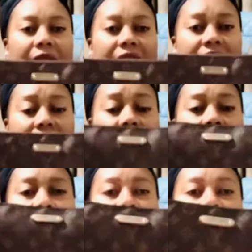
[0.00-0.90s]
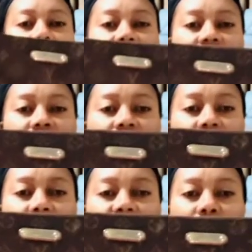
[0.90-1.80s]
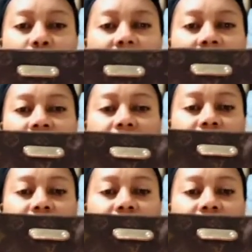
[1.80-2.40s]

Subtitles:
this clutch came from Japan.